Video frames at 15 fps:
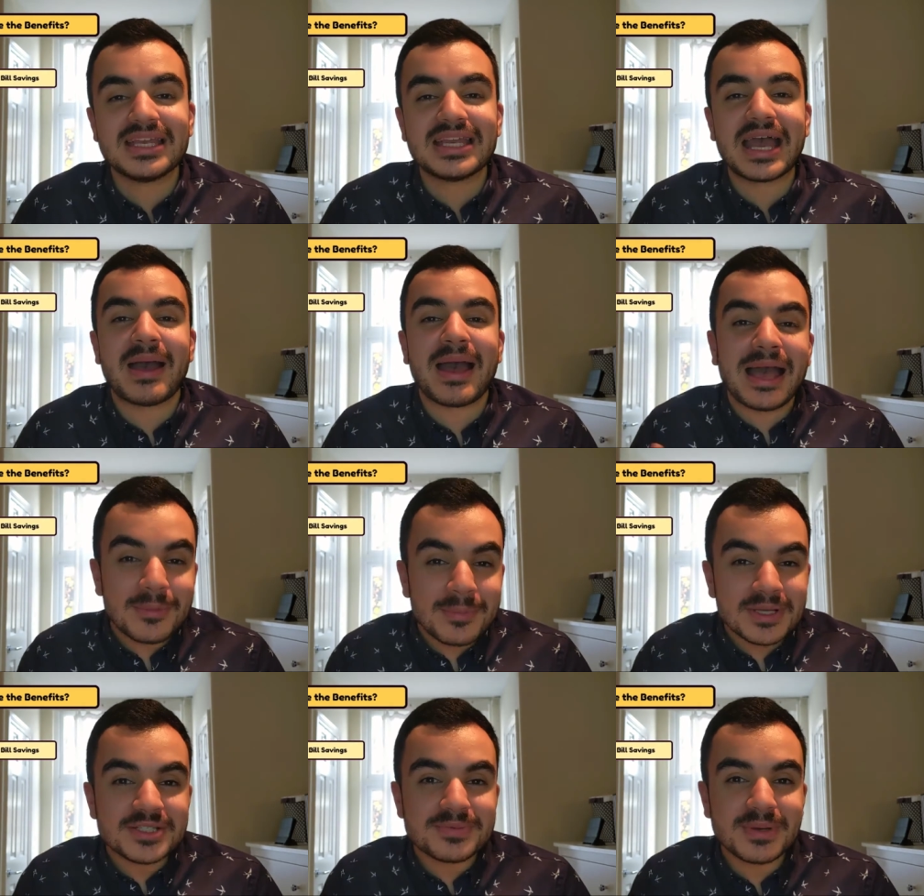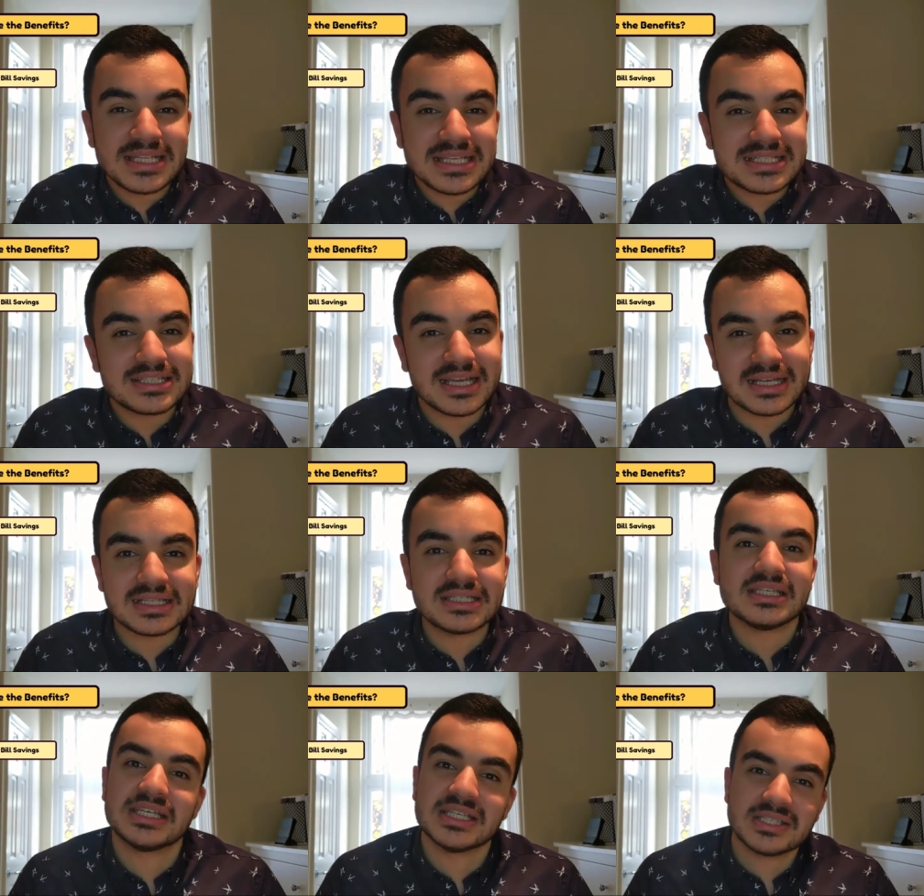Now how much money
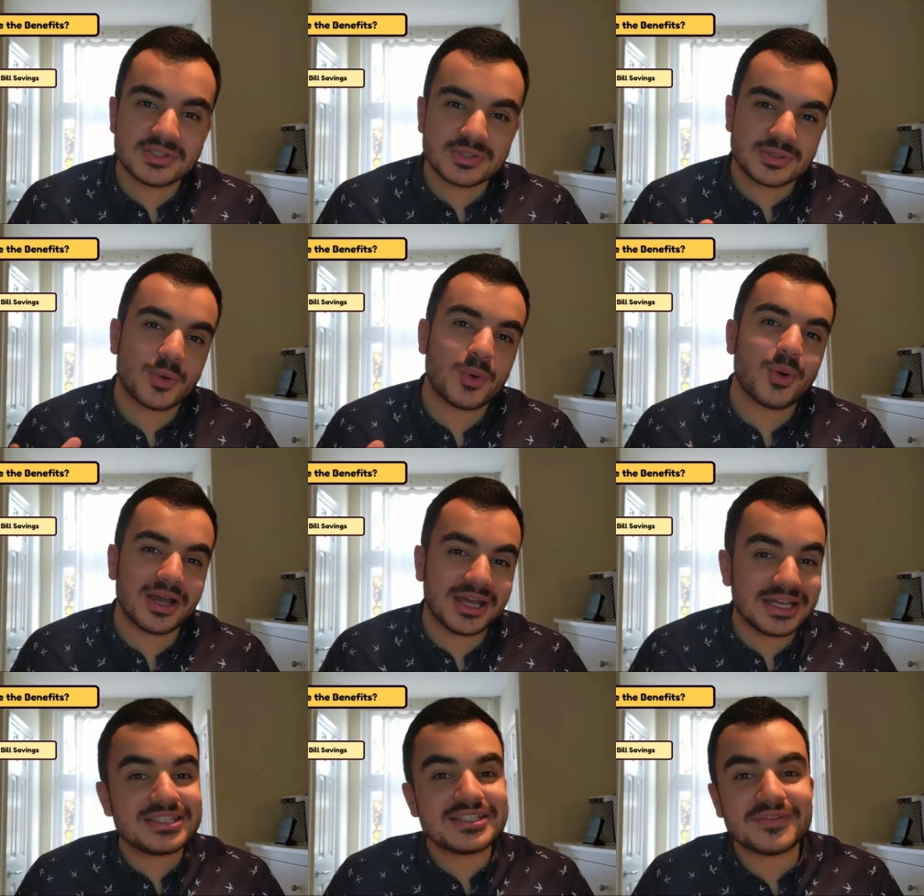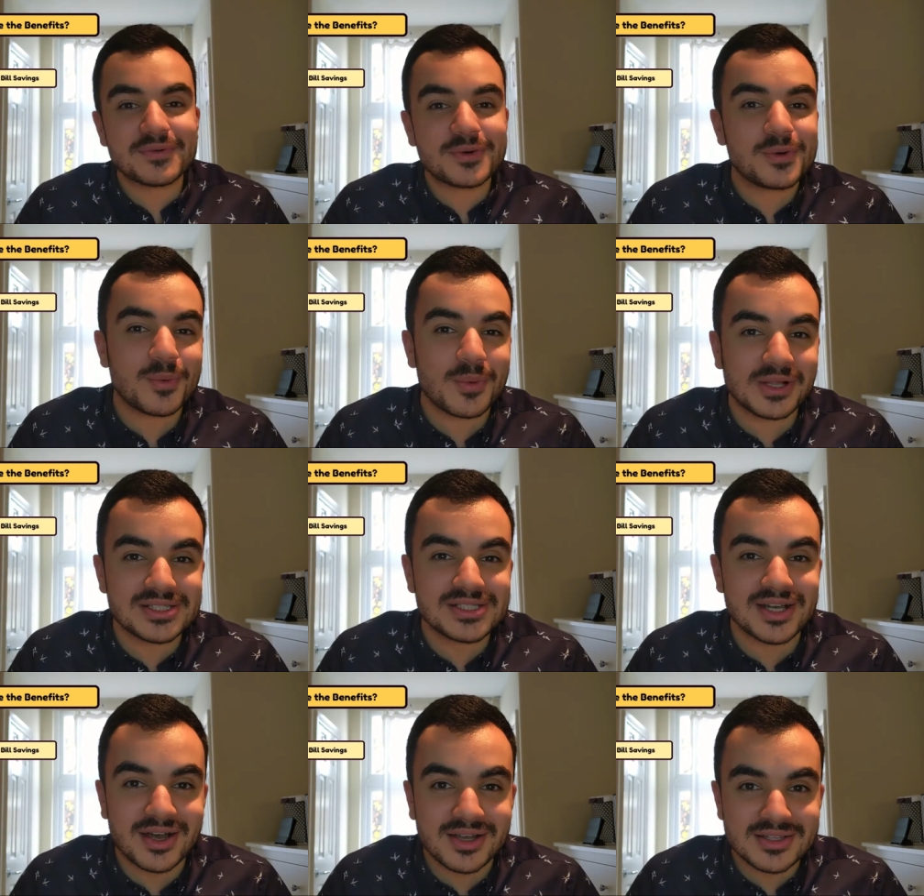exactly is quite a difficult one
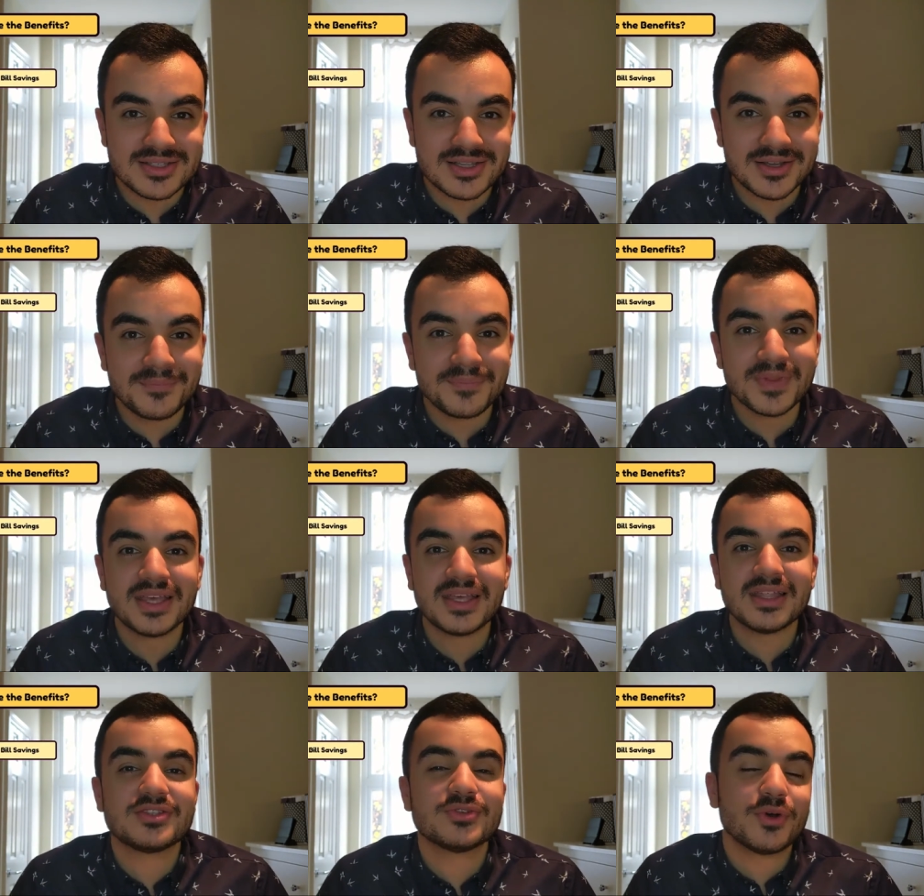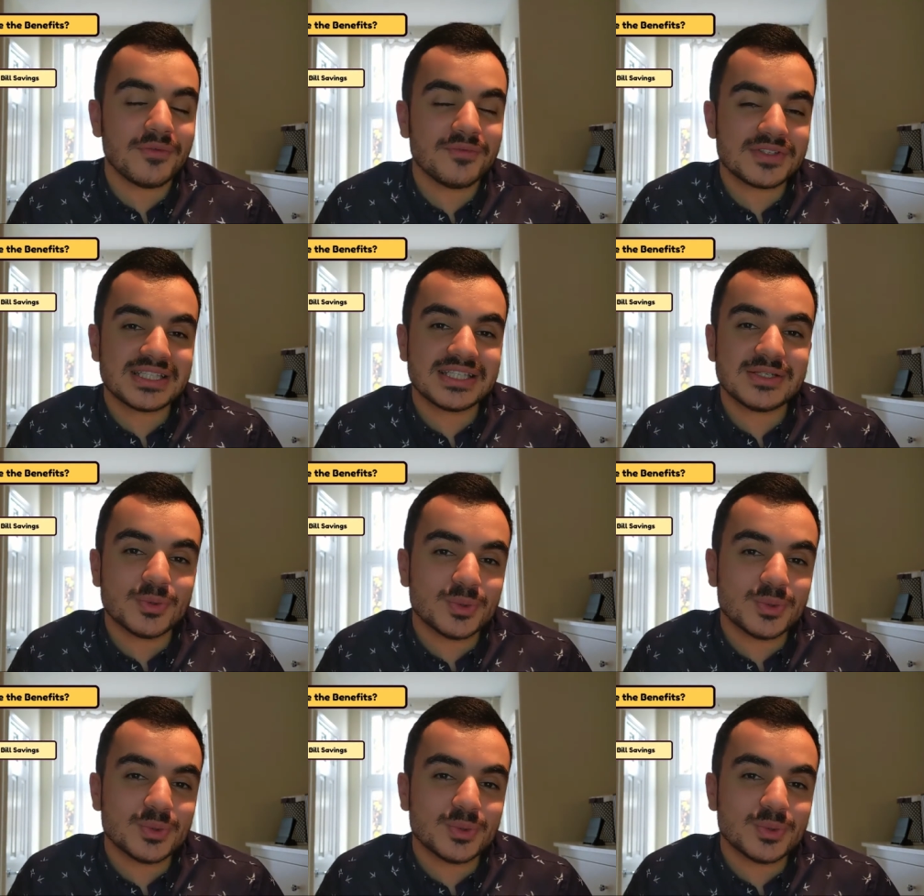to answer. Is obviously